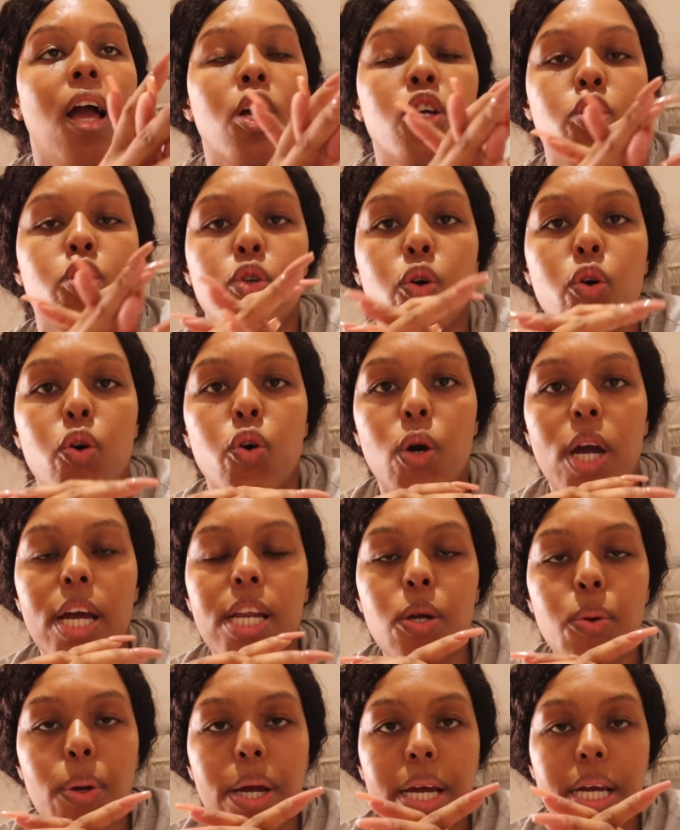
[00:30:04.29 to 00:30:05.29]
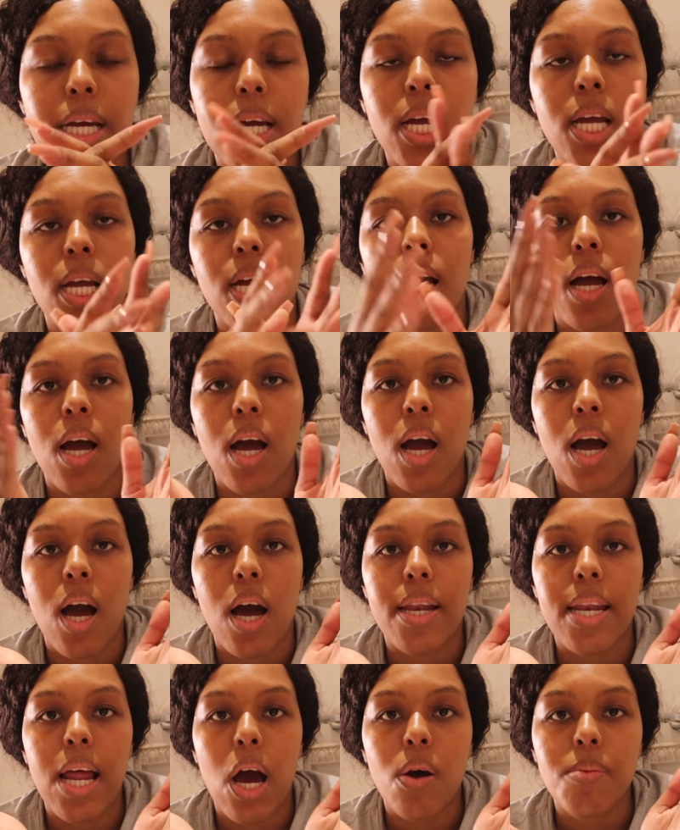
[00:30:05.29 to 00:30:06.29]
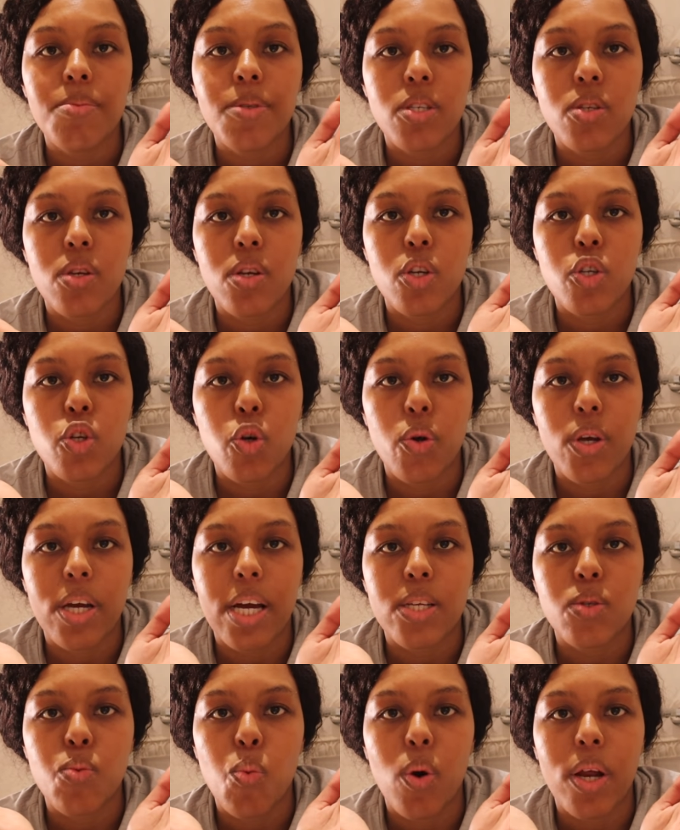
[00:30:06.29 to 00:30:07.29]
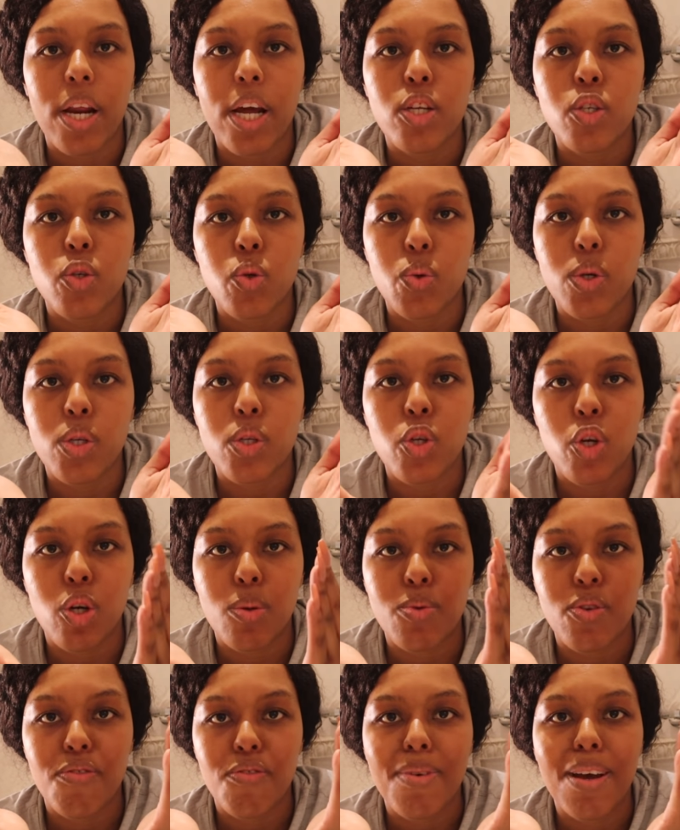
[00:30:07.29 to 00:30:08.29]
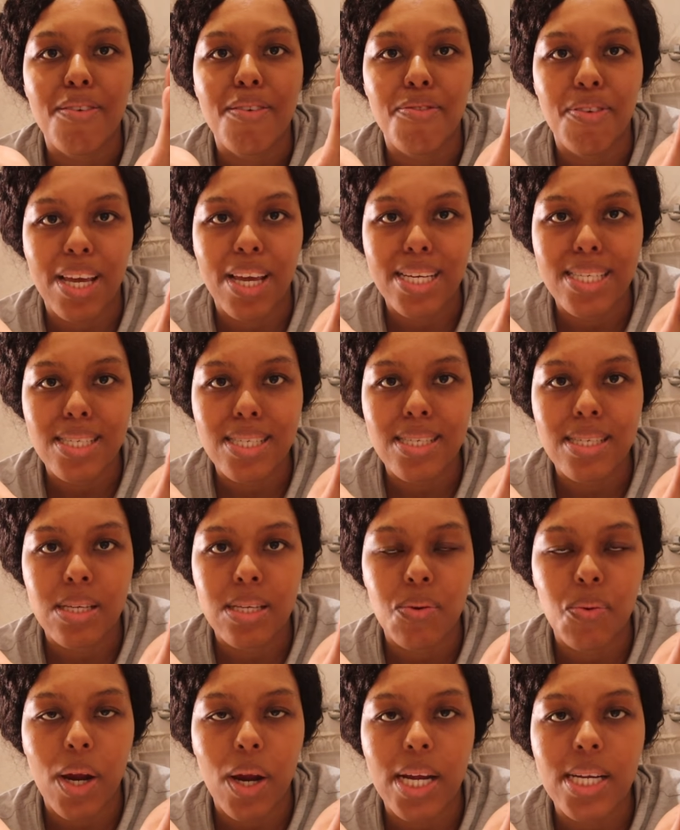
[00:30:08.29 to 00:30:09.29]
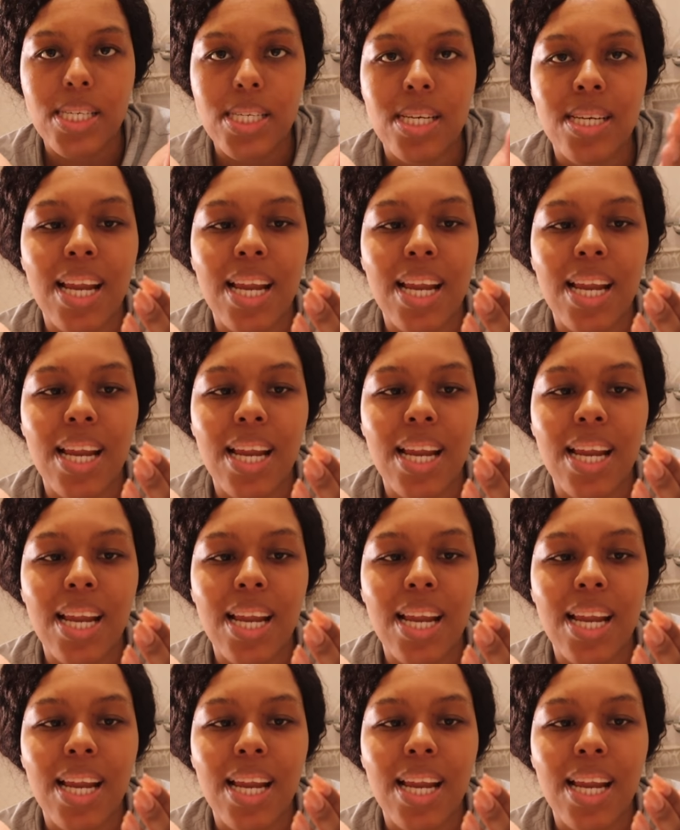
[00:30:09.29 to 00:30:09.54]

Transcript: So anyway, now I'm just gonna show you guys what I do in terms of my face, right?